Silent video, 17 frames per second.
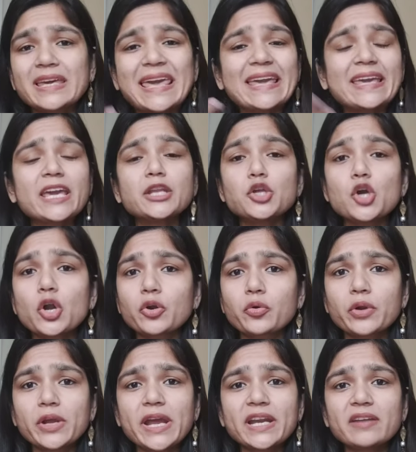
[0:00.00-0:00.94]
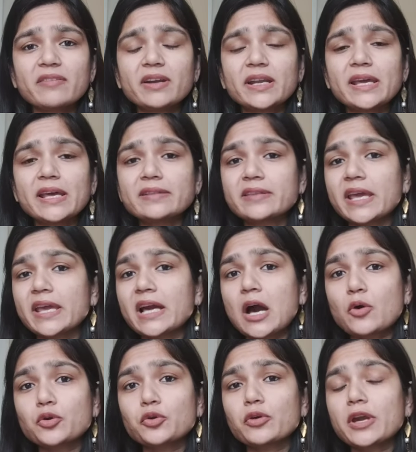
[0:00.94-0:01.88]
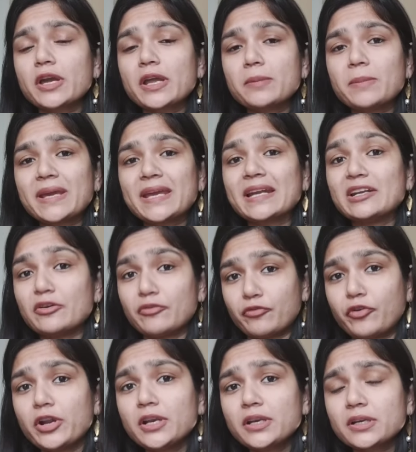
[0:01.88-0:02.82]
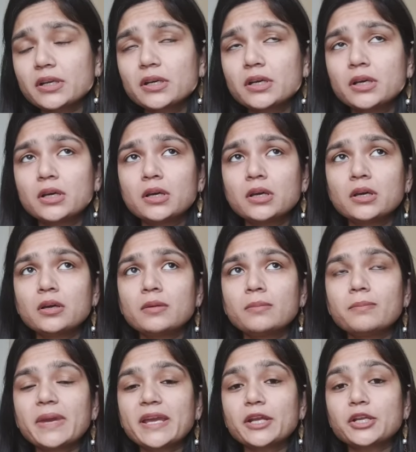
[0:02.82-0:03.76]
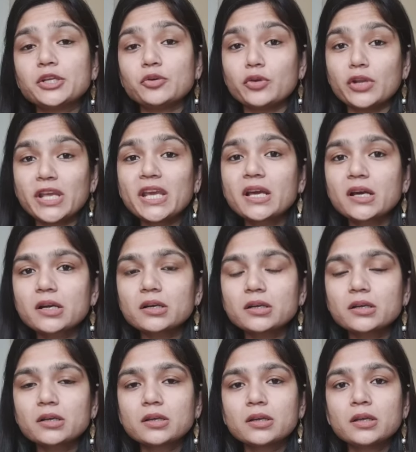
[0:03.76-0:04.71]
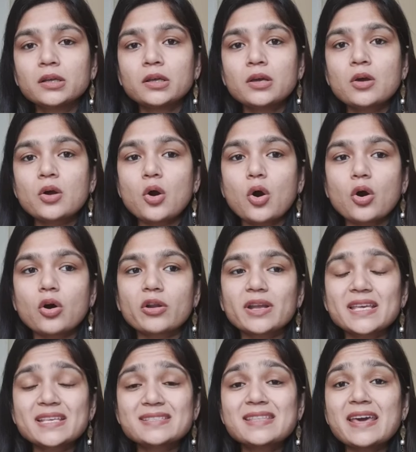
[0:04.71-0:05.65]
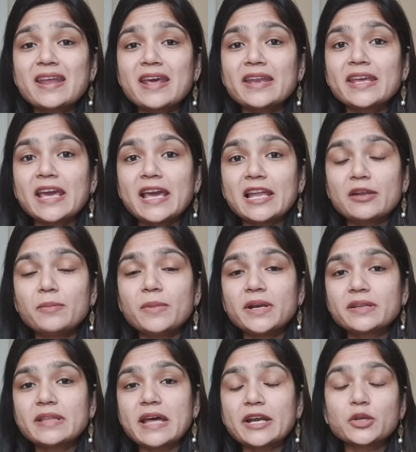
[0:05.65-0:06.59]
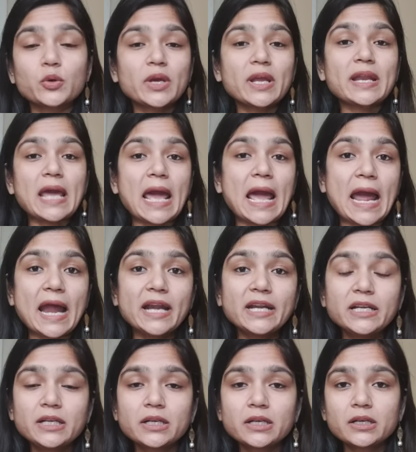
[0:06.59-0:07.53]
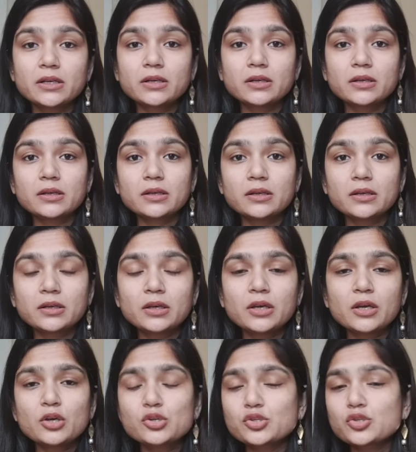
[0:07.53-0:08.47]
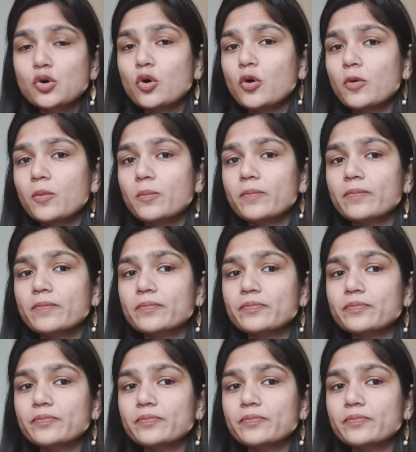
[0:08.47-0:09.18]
kick in your creativity and think how you can make it different, make it unique, or is there any element that you can add? So